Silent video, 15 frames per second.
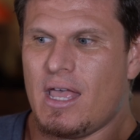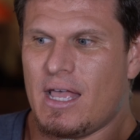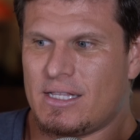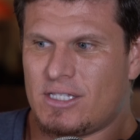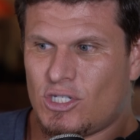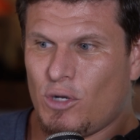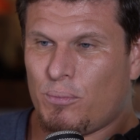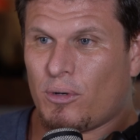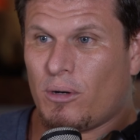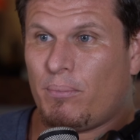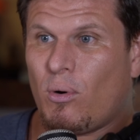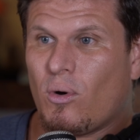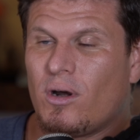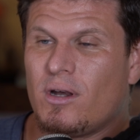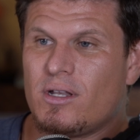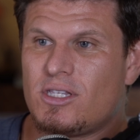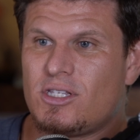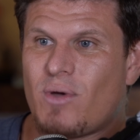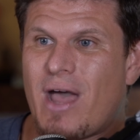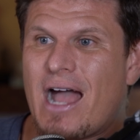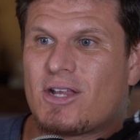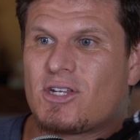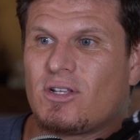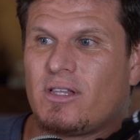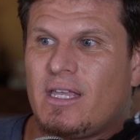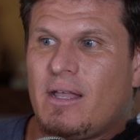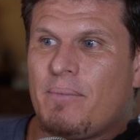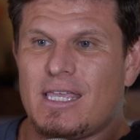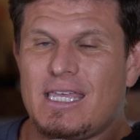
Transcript: it's super important to actually